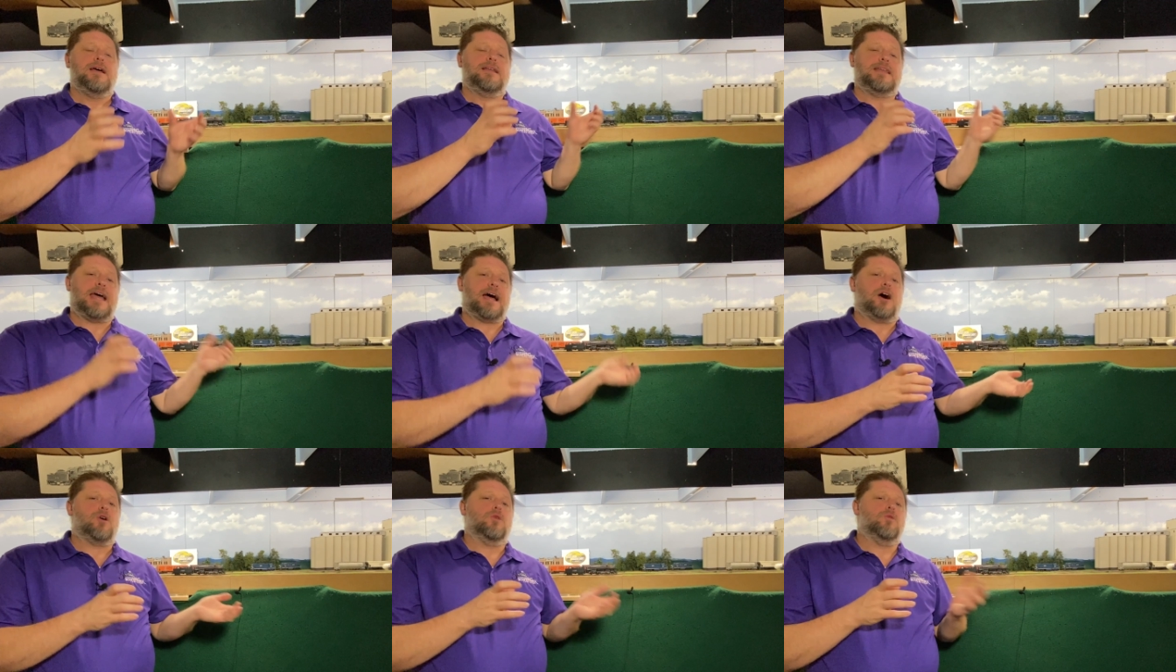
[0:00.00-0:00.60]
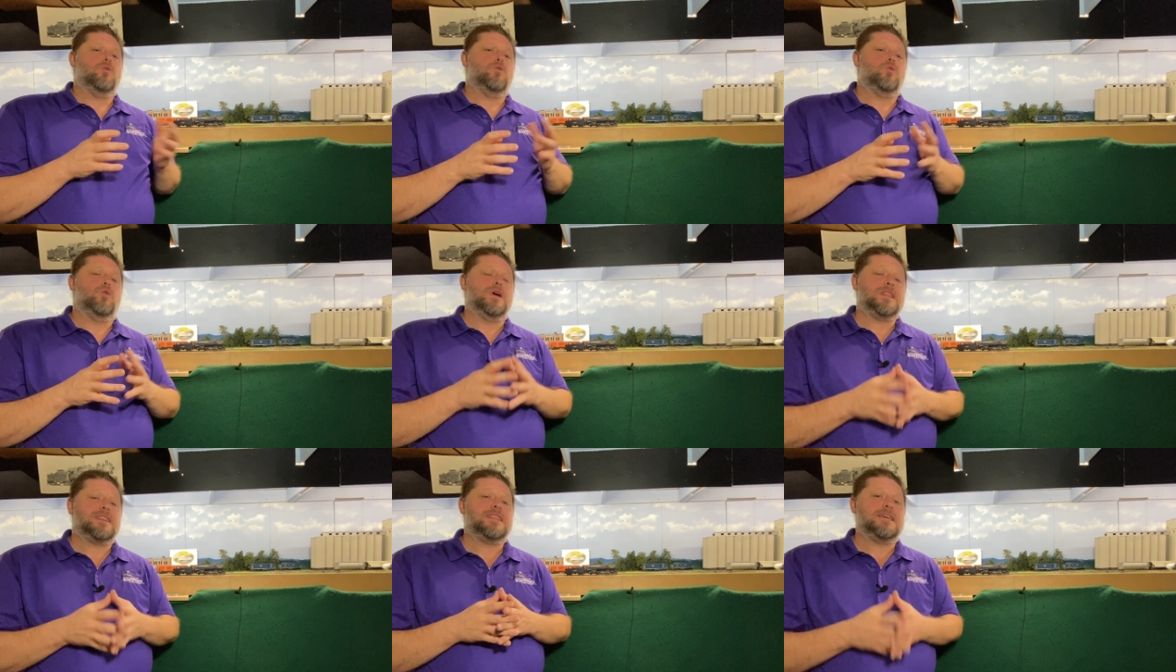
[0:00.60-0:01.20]
Now
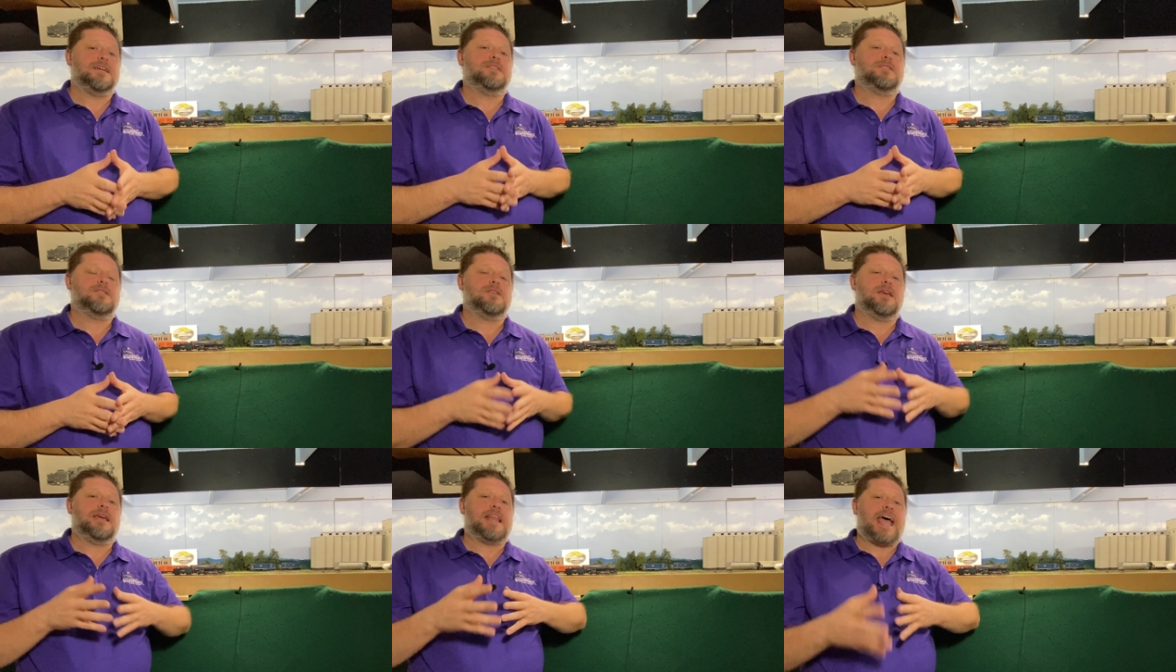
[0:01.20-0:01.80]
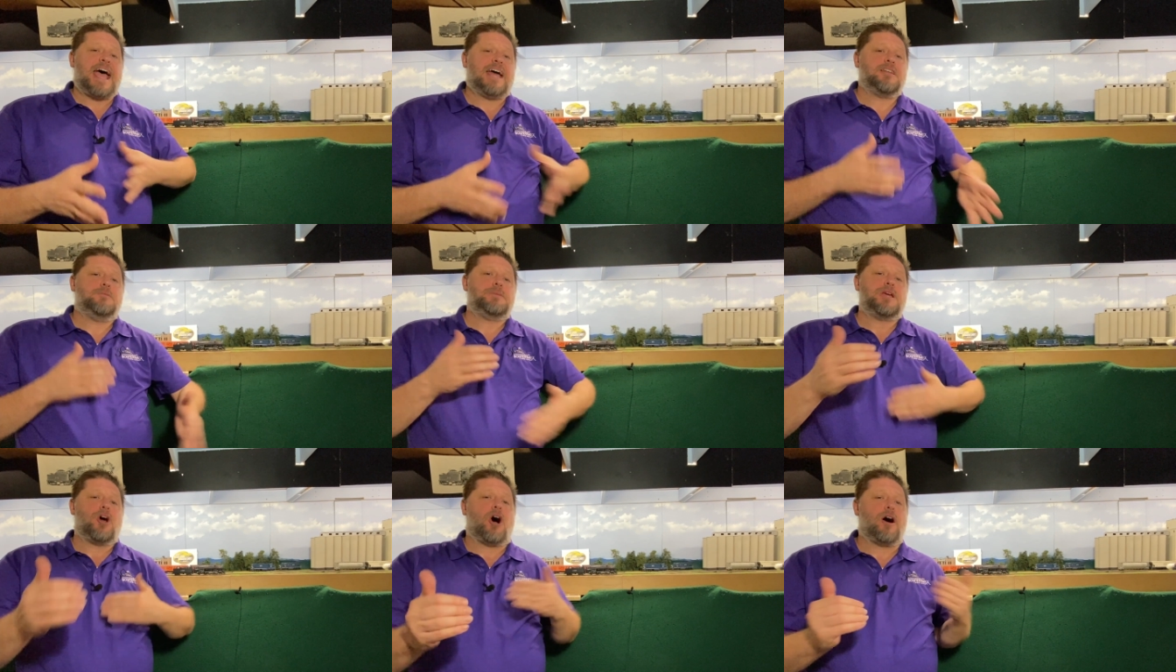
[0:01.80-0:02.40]
with this it had to
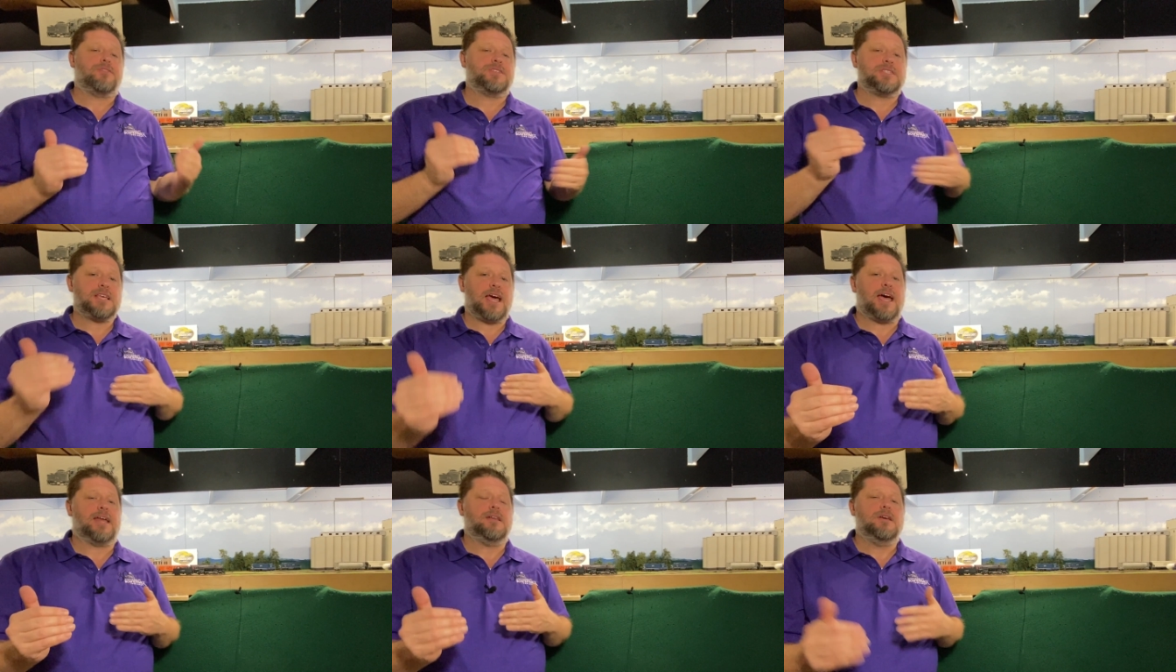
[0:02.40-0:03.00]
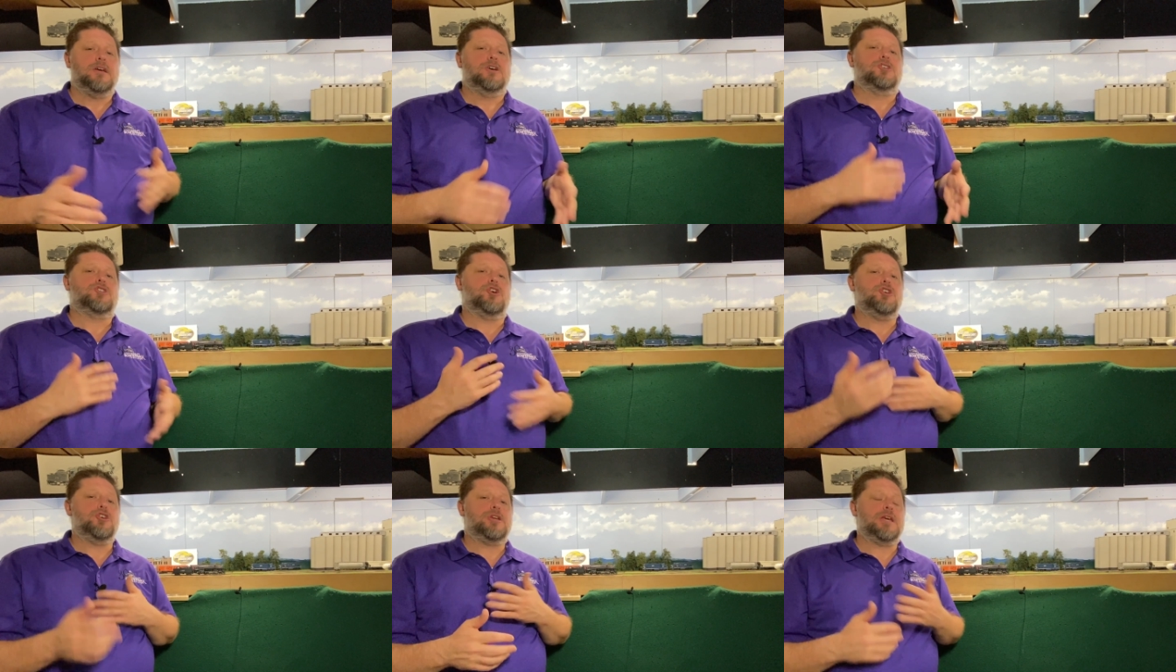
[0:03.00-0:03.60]
be offset so
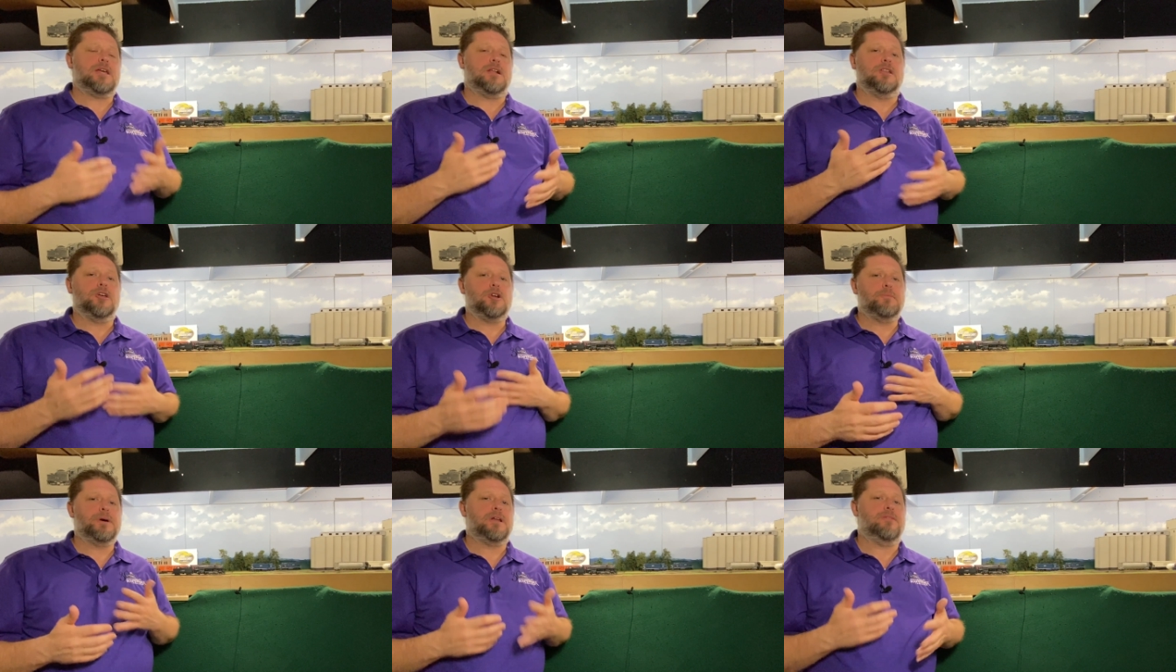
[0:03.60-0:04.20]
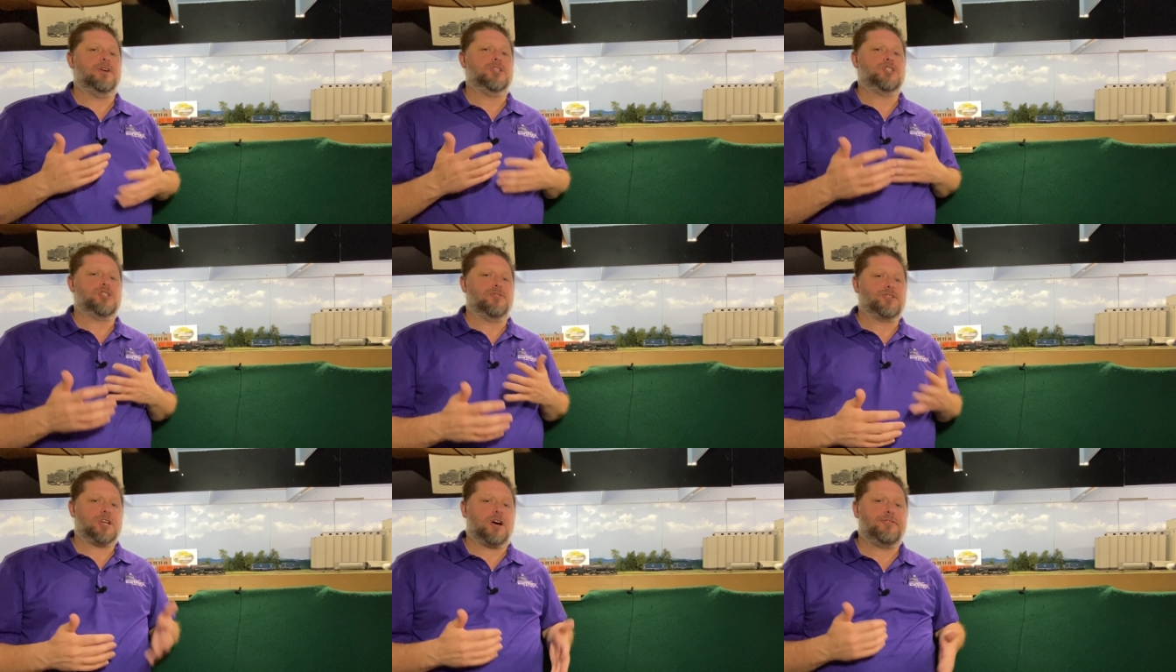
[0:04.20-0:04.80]
you get a little bit of a
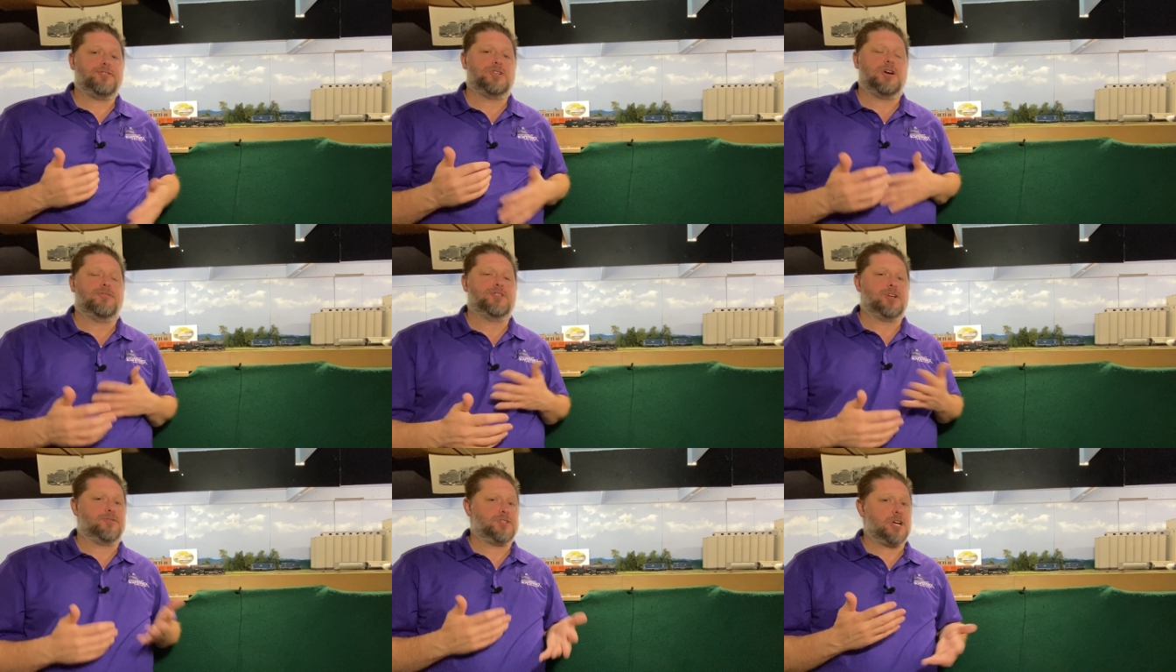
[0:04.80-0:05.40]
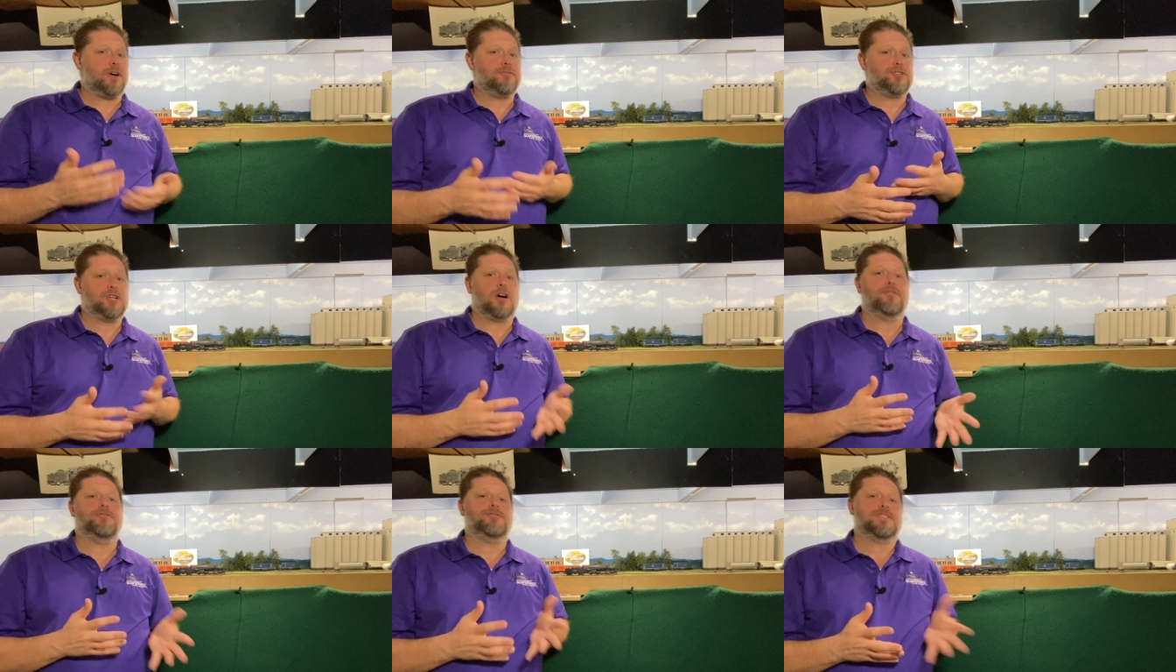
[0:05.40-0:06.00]
chuff chuff chuff chuff chuff
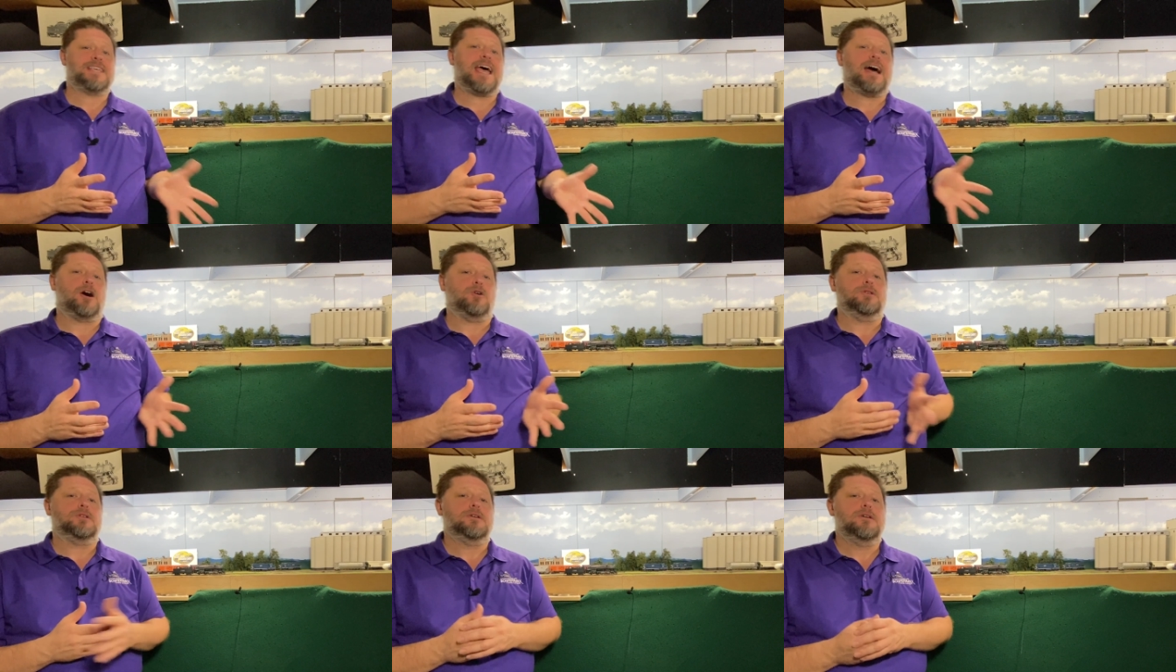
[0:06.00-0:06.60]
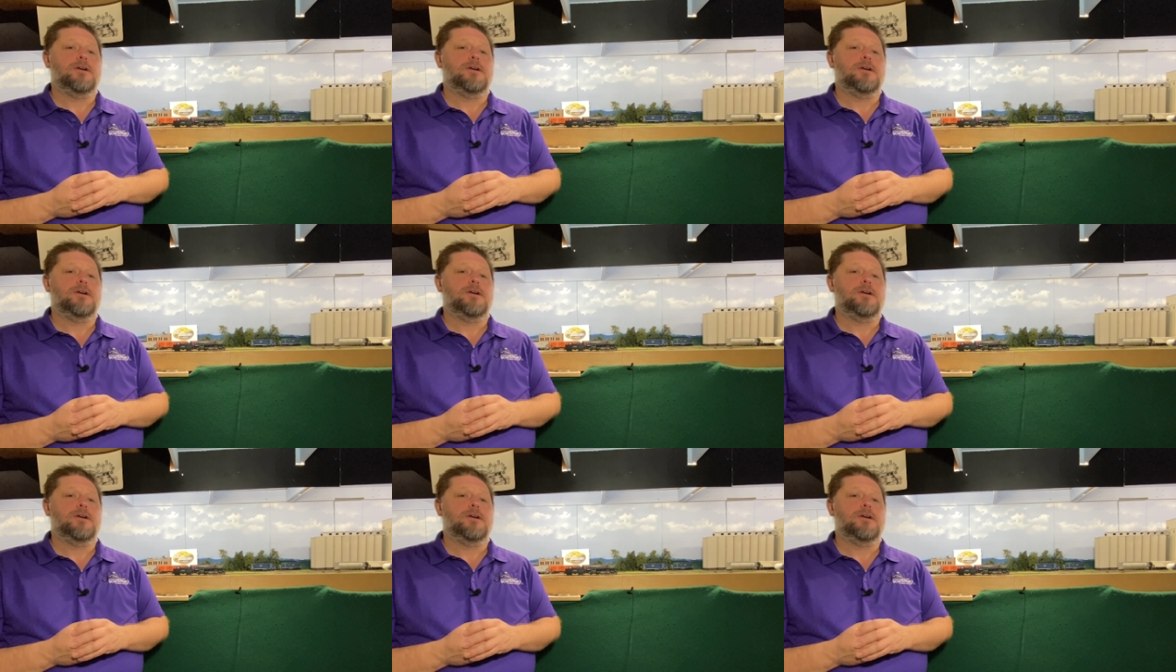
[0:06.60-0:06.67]
chuff sound.